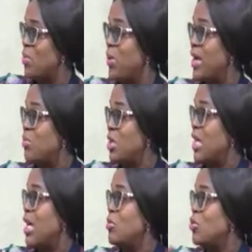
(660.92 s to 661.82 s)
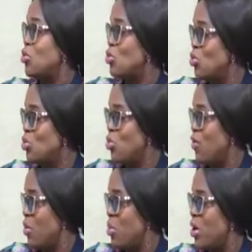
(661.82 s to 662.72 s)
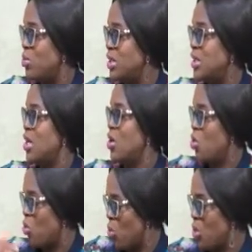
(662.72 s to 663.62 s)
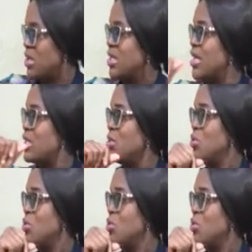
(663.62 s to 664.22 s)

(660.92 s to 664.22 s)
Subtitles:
pain became too overwhelming, what was the next thing you